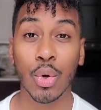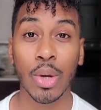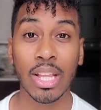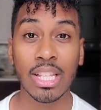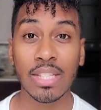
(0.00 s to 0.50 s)

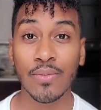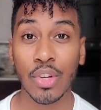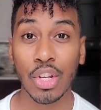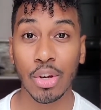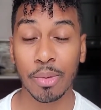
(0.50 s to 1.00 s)
in this
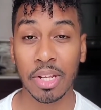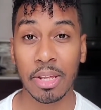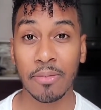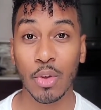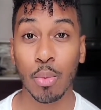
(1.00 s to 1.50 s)
video, I'm going to
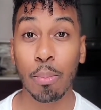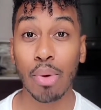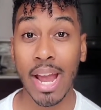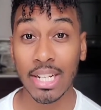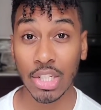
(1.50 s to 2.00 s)
give you
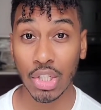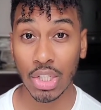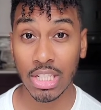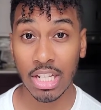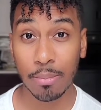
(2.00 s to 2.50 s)

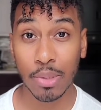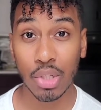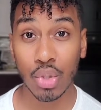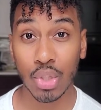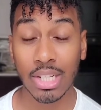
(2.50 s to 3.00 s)
practical
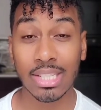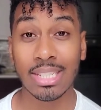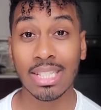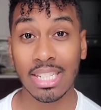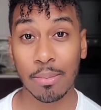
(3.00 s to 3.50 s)
tips, tricks,
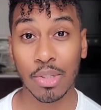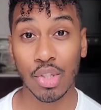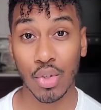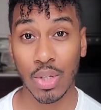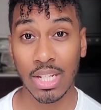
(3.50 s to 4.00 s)
and steps
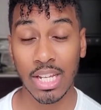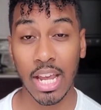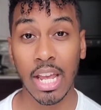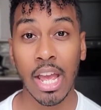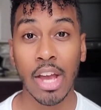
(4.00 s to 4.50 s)
that you can
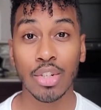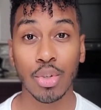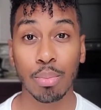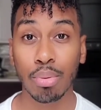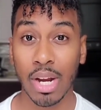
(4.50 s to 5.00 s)
take
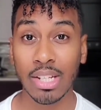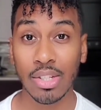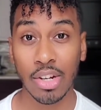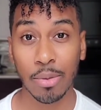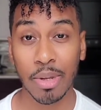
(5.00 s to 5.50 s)
to
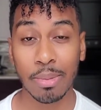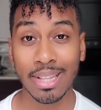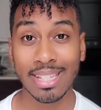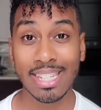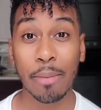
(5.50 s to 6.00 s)
price your
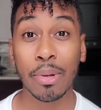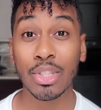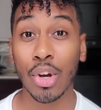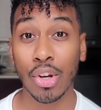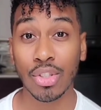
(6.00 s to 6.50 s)
Airbnb listing,
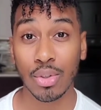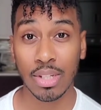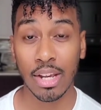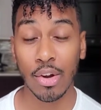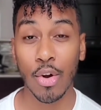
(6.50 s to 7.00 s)
but to also
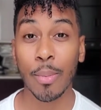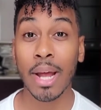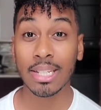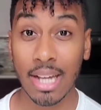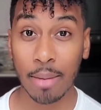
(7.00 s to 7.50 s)
take home
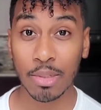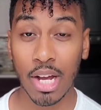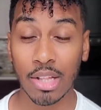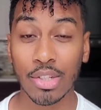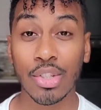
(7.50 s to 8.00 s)
top
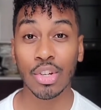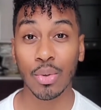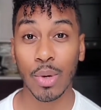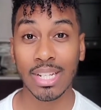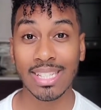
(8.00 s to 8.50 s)
dollar. So you're
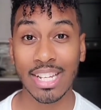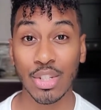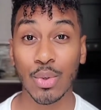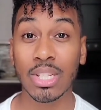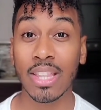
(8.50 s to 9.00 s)
going to want to stay
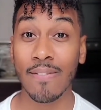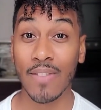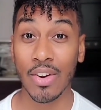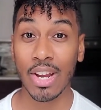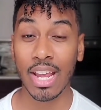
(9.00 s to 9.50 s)
tuned to the
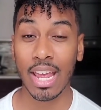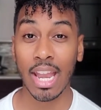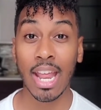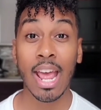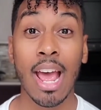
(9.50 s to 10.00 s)
very
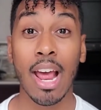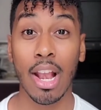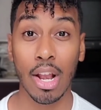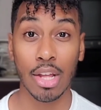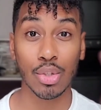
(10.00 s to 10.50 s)
end.
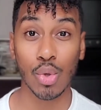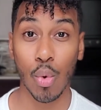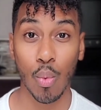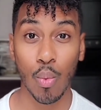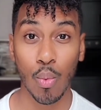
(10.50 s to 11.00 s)
Let's go.